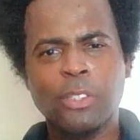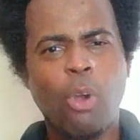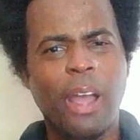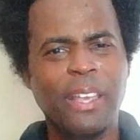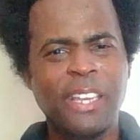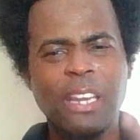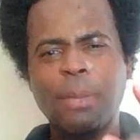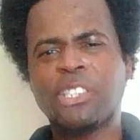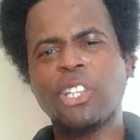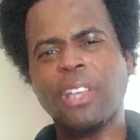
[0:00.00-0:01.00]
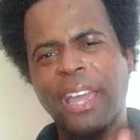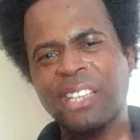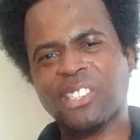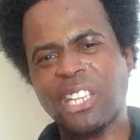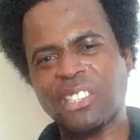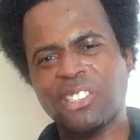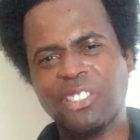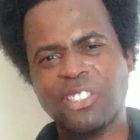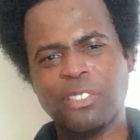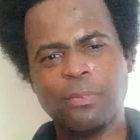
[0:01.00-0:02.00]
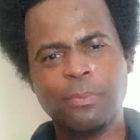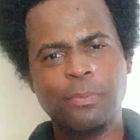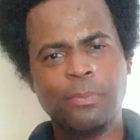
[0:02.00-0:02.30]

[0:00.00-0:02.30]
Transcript: You are an enemy to your ancestors.